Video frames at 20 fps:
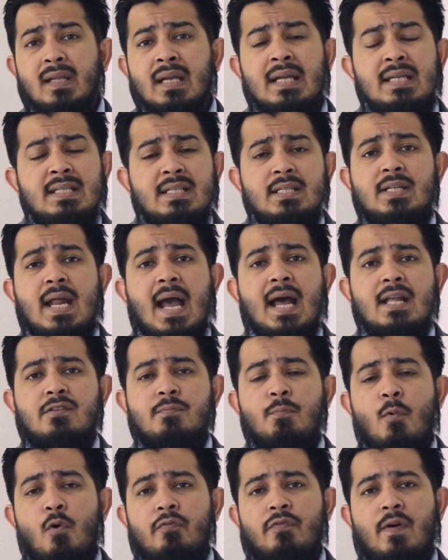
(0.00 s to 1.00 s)
It just
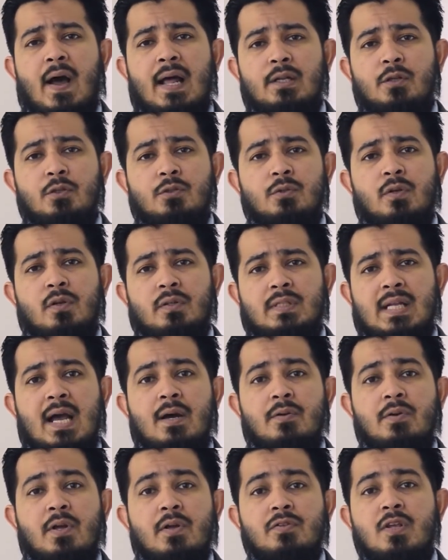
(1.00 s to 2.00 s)
adds more value to your
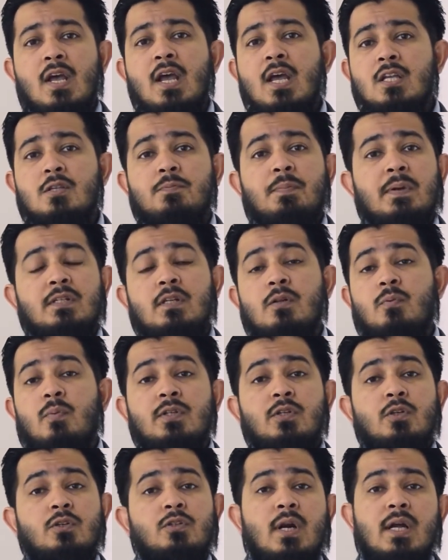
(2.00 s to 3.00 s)
townhouse, especially
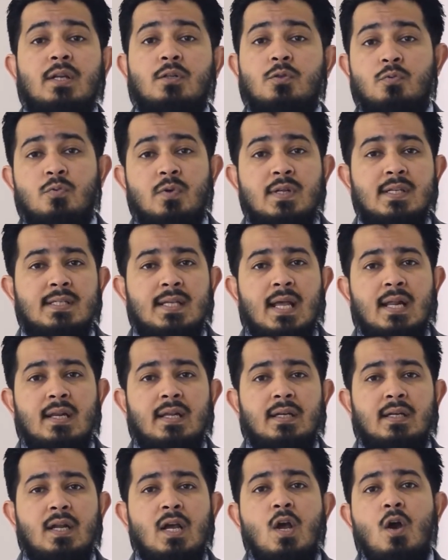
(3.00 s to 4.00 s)
when you're trying to resell
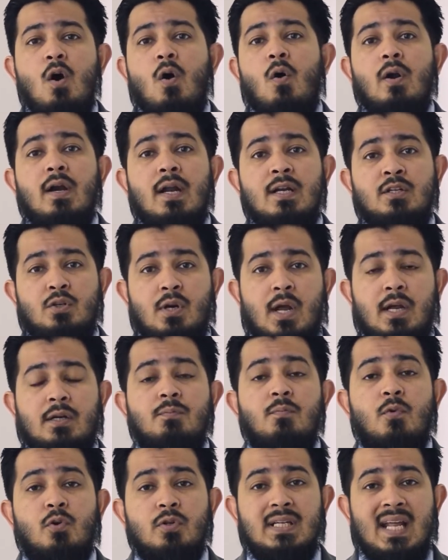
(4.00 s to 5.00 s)
it or attract
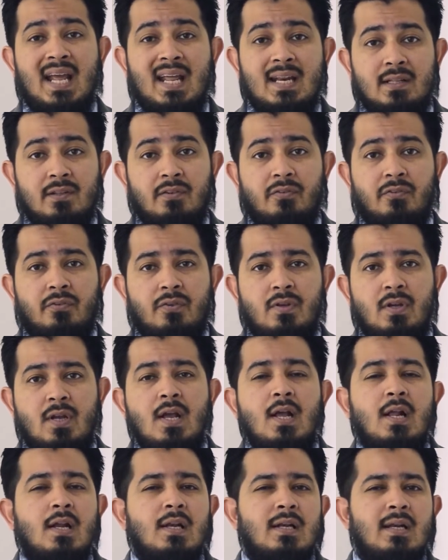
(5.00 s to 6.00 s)
more tenants.
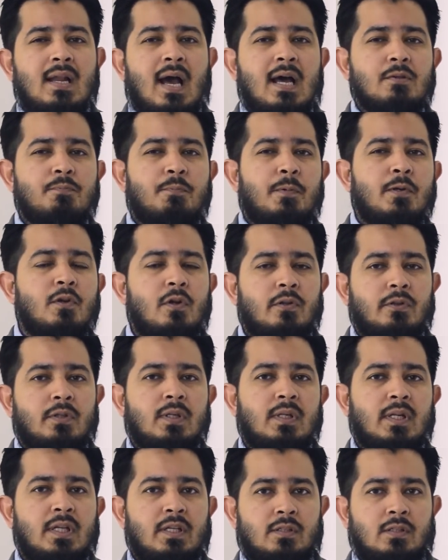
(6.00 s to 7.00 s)
Last but not
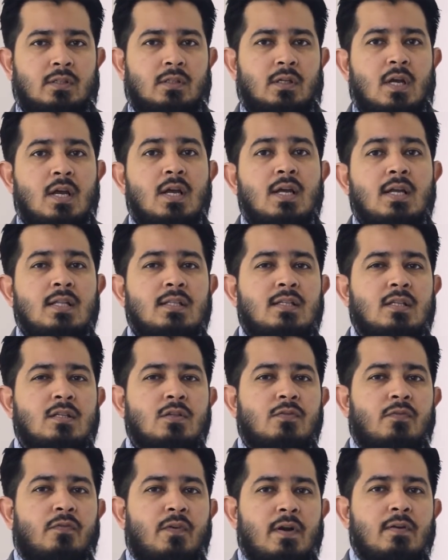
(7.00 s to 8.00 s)
the least, this
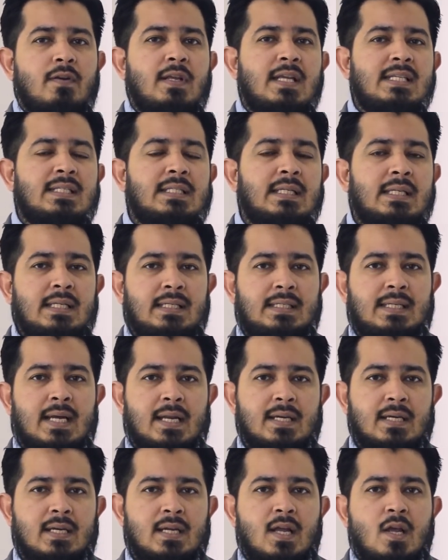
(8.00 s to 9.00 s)
is very easily
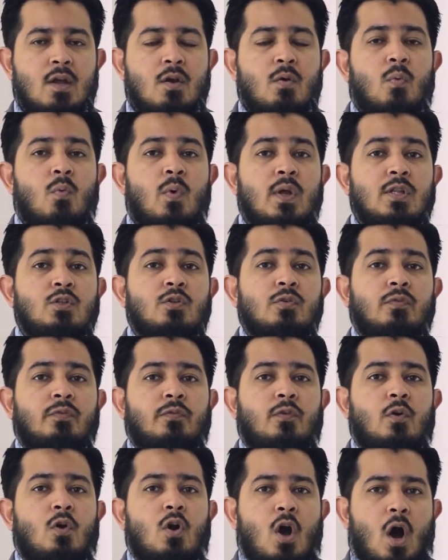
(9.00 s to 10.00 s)
done when you've
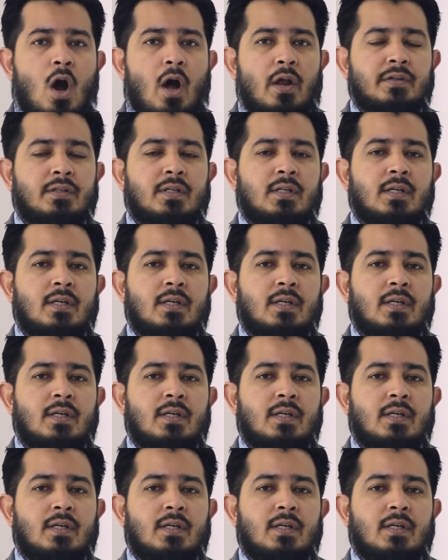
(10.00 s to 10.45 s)
got